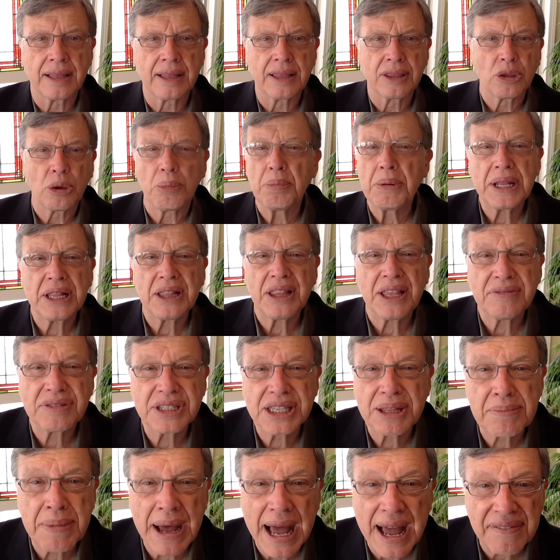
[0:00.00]
Nobody leaves
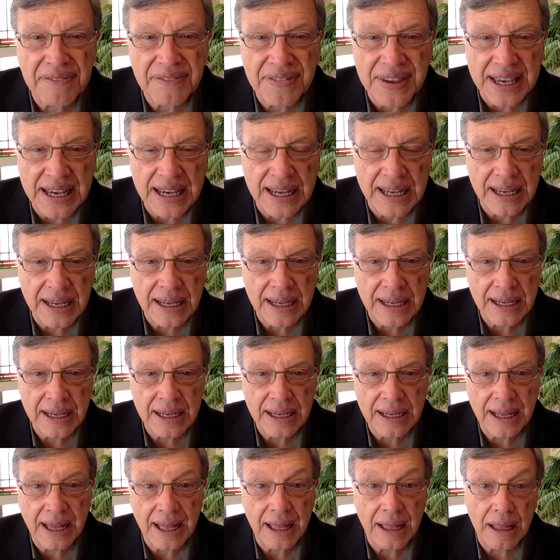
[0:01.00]
the mafia
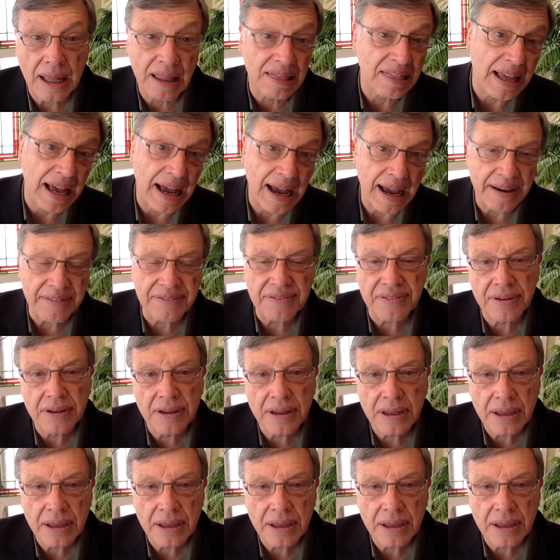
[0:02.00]
alive.